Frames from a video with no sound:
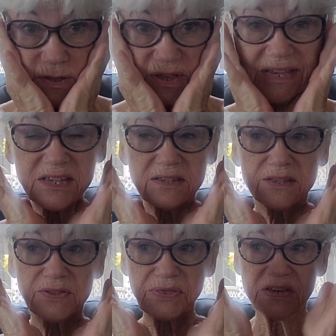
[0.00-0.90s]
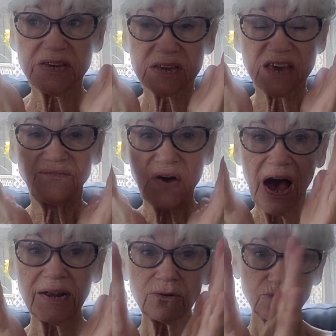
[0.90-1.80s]
This is the thing. If
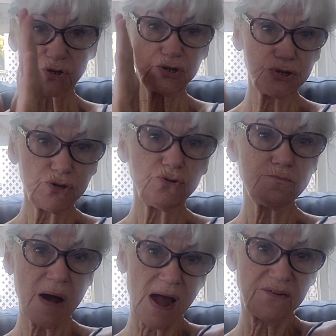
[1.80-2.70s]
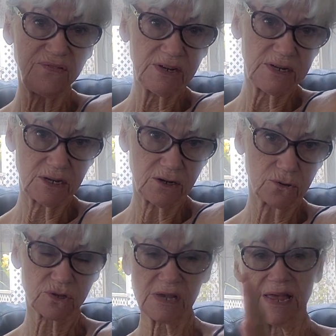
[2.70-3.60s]
I don't do my
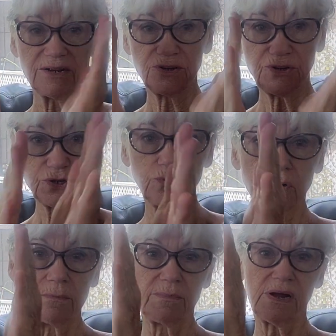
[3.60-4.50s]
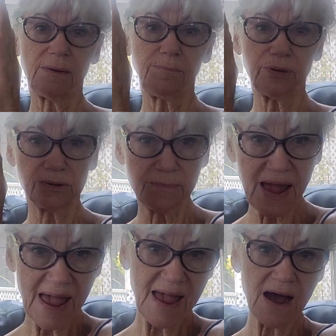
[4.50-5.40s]
videos and do them and put them
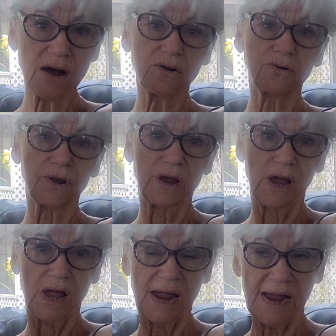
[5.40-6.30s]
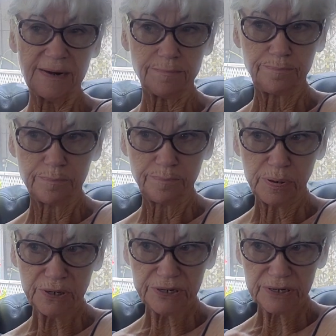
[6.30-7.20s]
out and
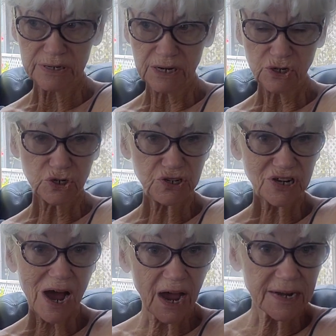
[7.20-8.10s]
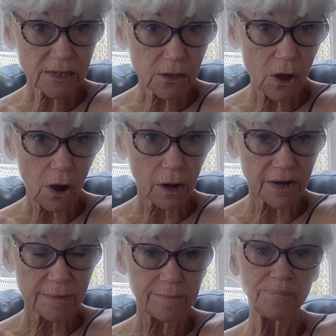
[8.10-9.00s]
put a good title
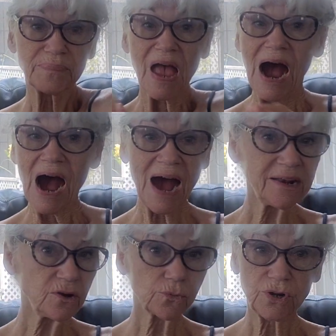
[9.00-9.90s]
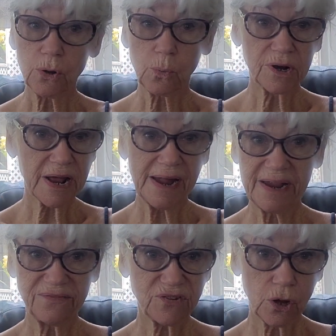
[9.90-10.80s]
on them. I don't know what I
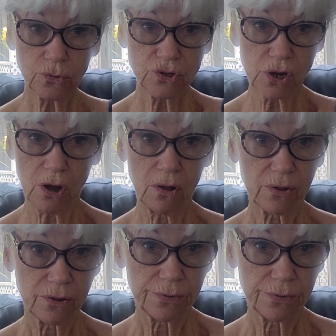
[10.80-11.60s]
have told y'all,